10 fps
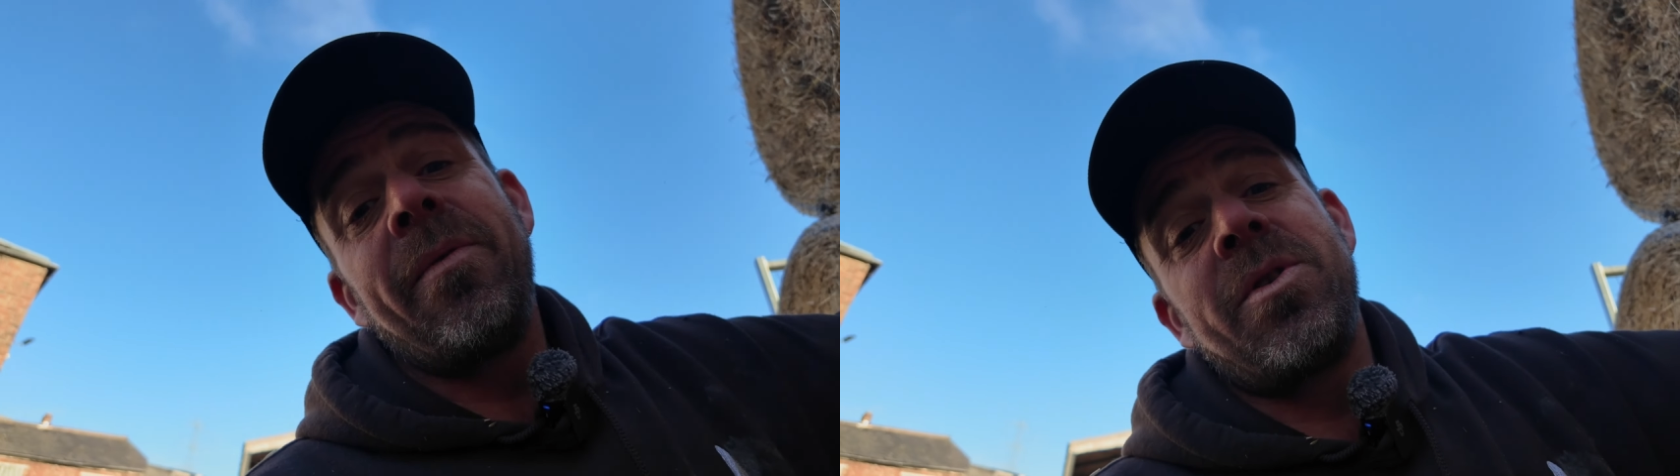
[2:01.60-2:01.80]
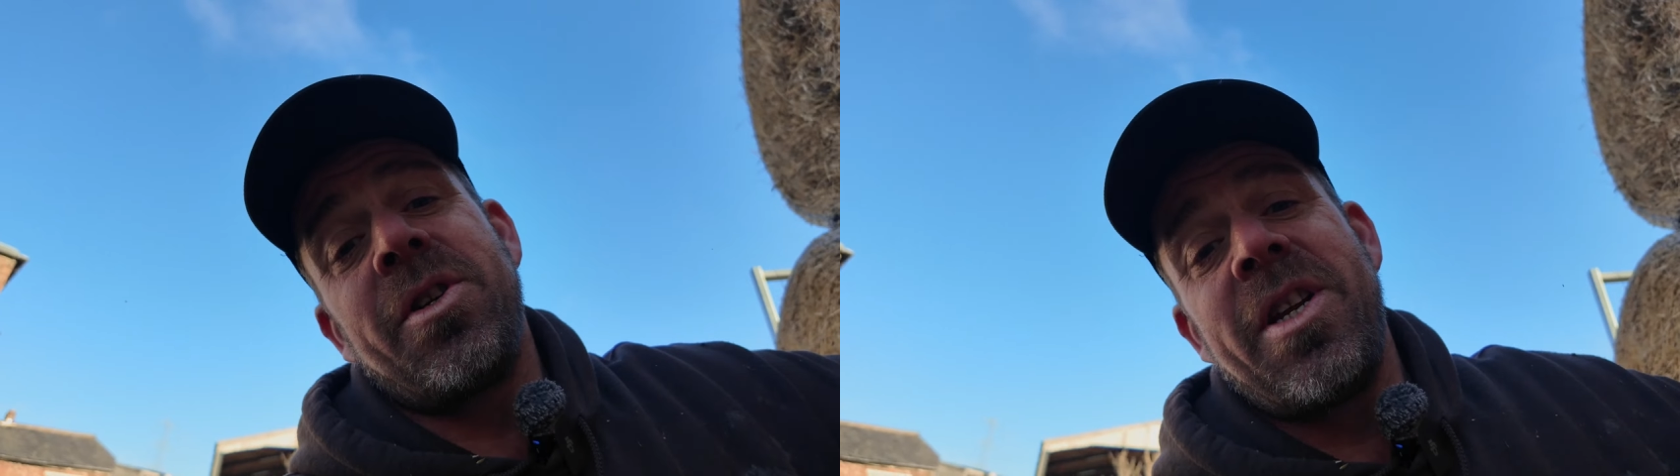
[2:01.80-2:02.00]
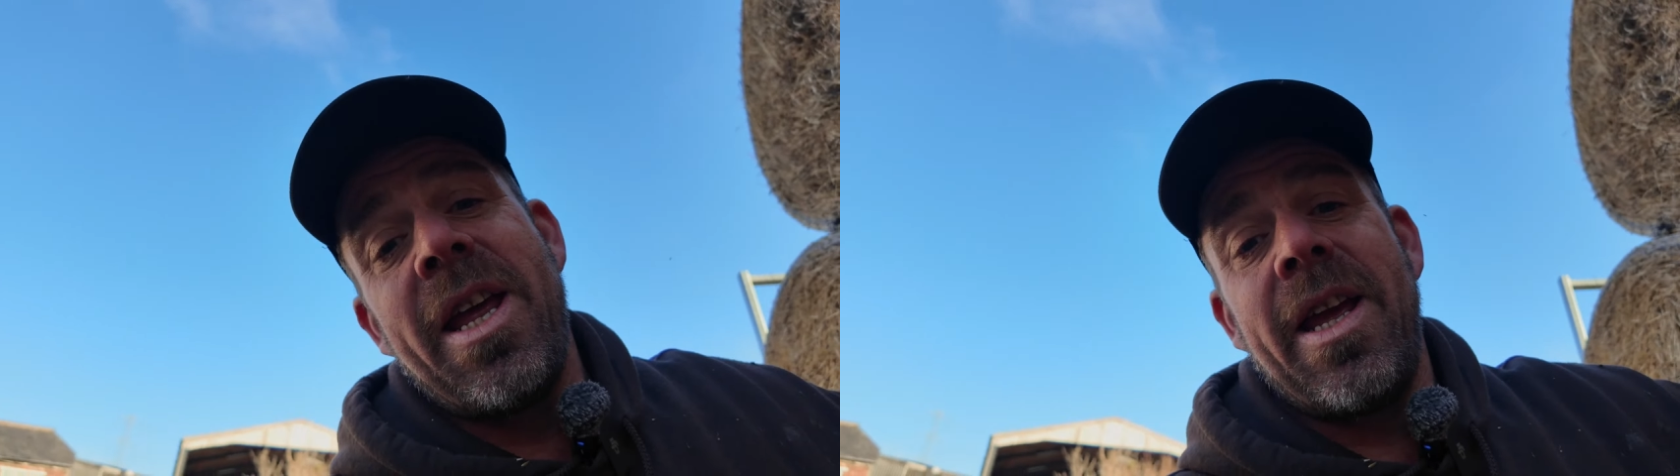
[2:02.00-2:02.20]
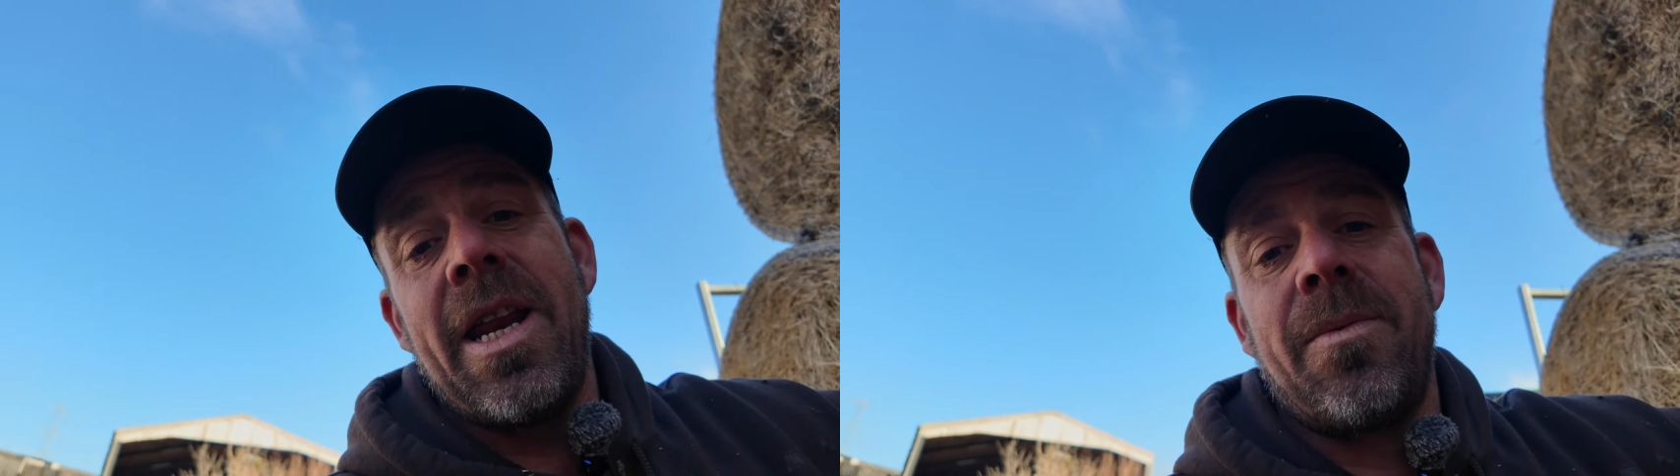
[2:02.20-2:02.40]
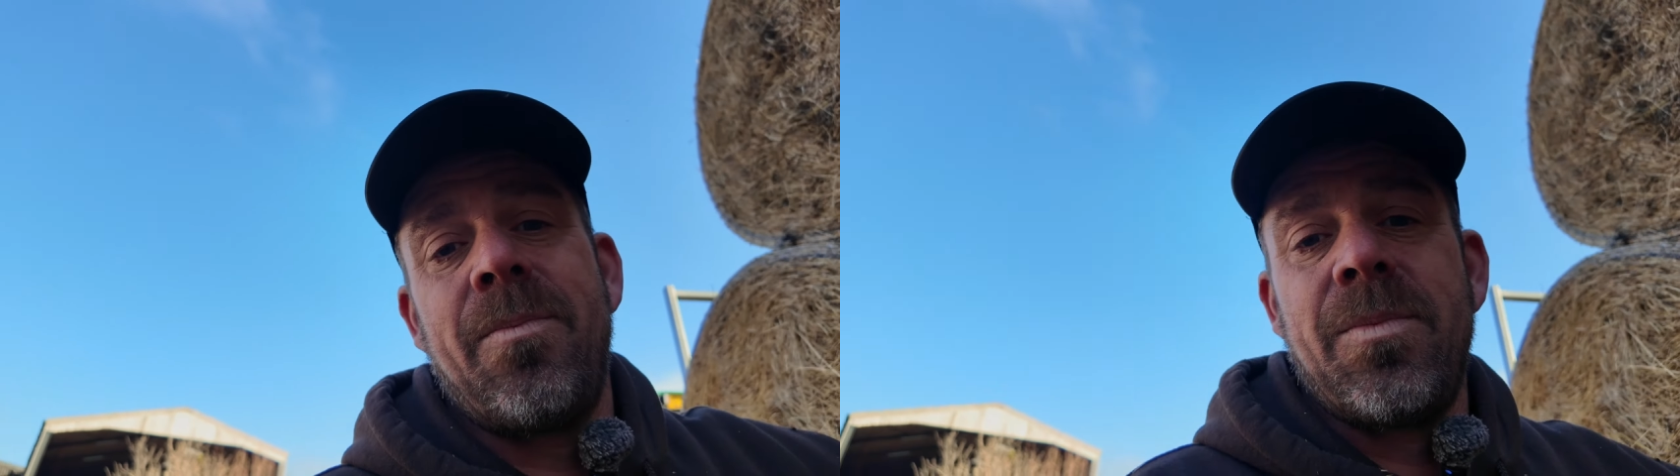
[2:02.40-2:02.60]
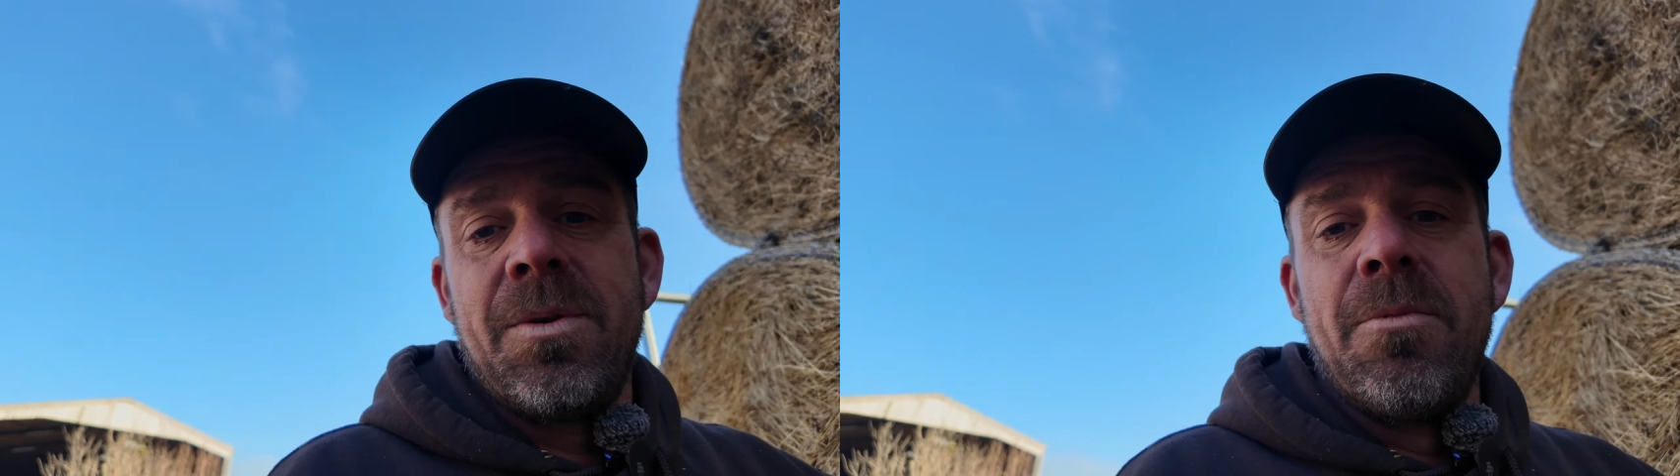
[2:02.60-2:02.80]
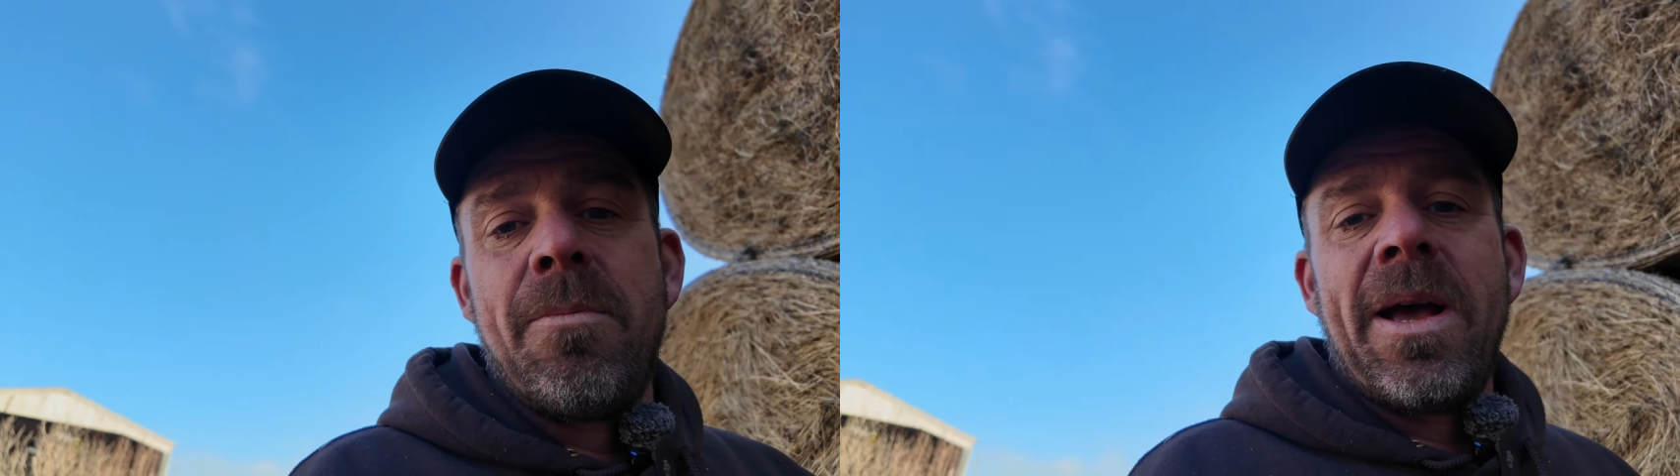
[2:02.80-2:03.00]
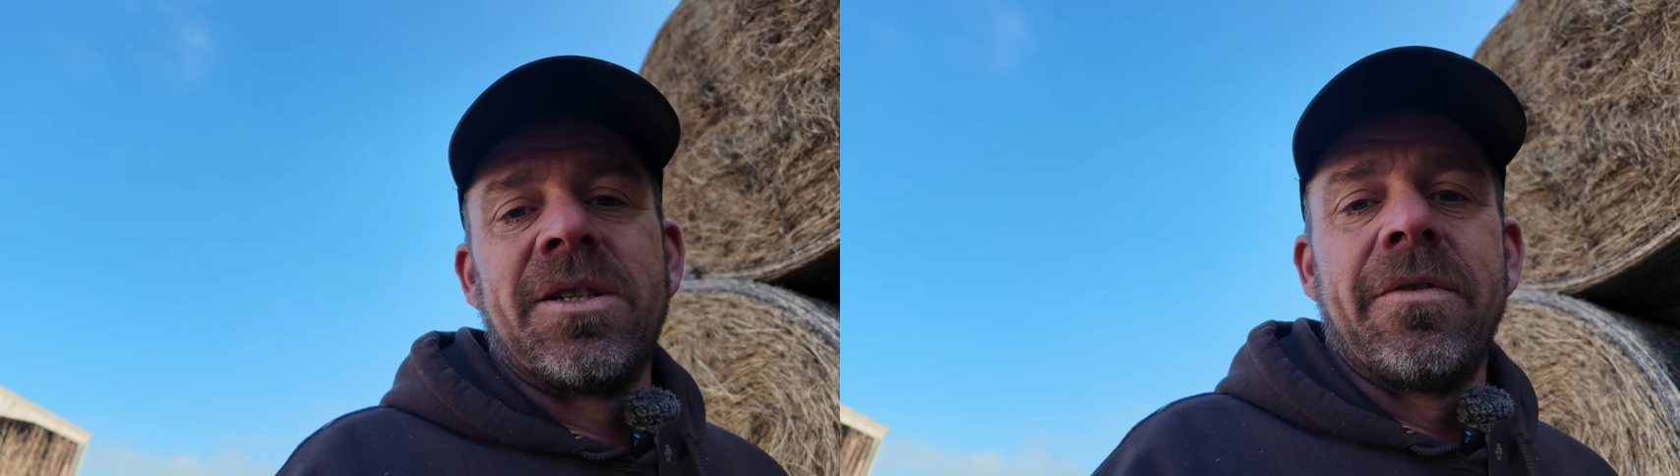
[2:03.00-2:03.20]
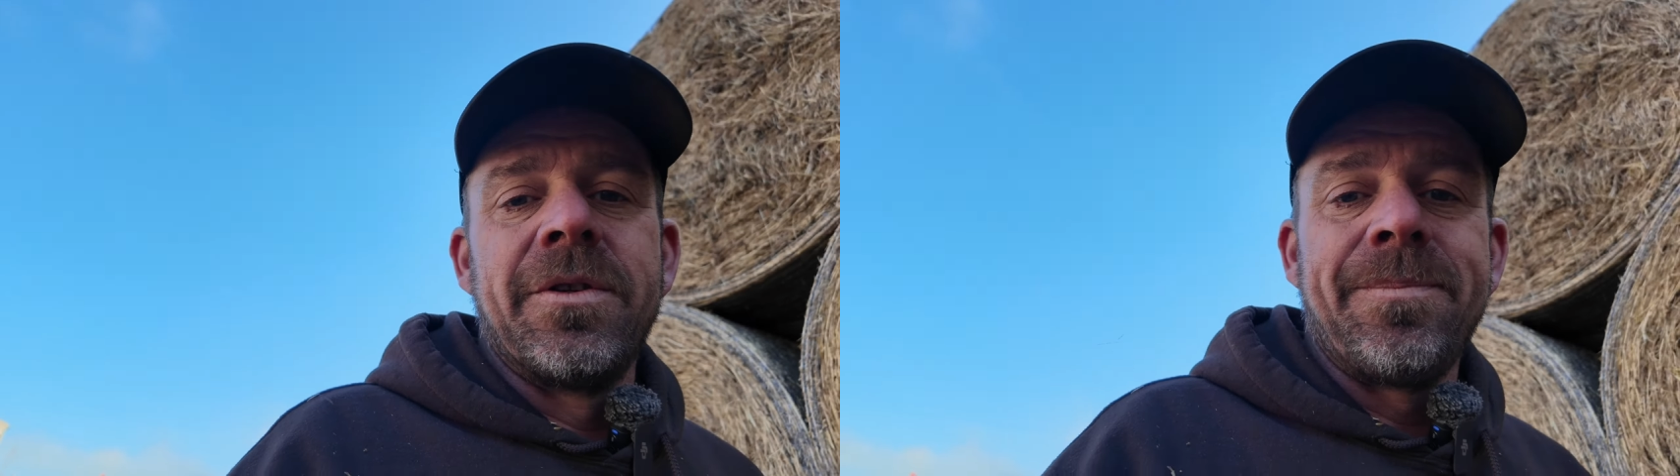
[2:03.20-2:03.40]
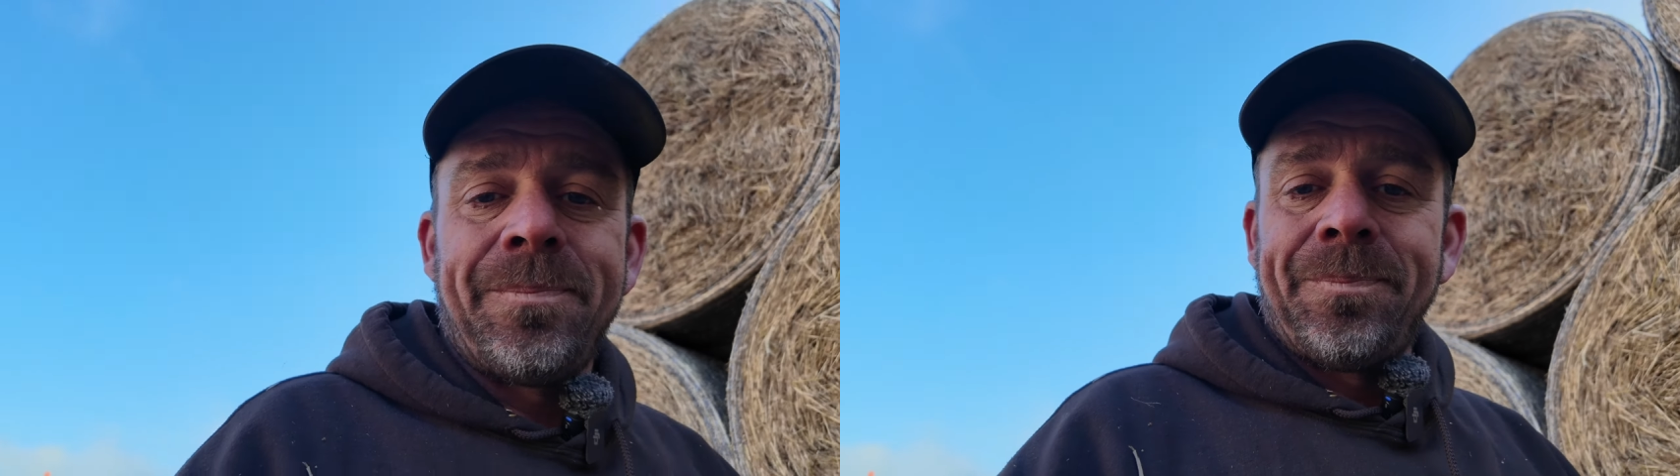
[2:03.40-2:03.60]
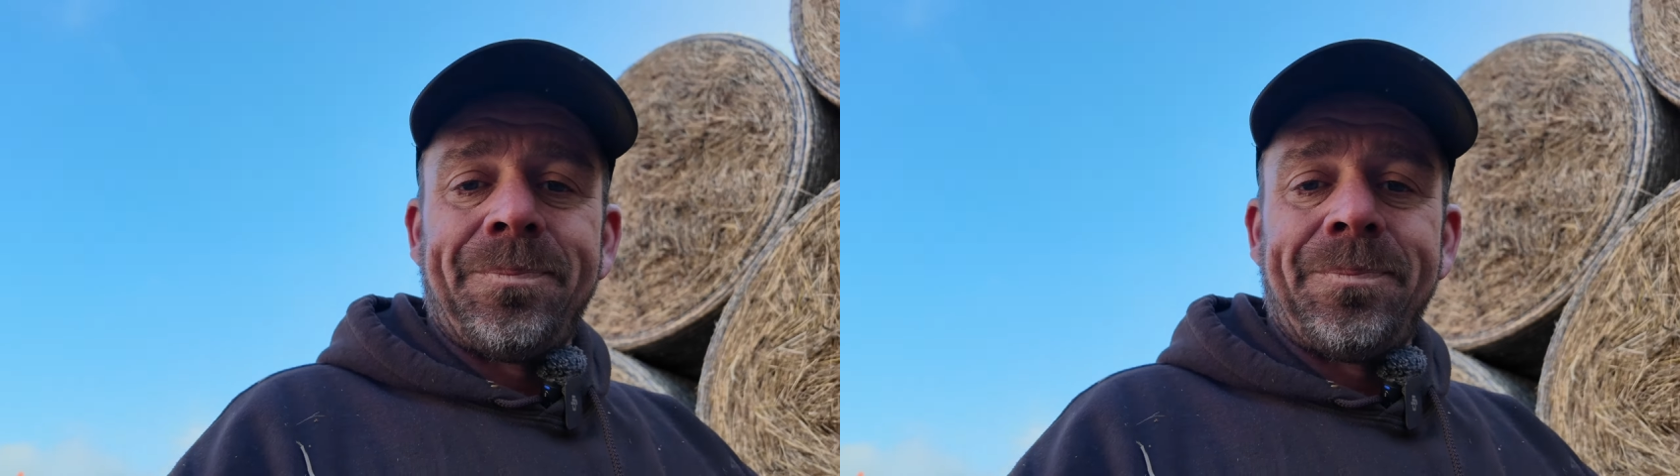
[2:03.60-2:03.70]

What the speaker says: Steve was just saying he had some more bales off us.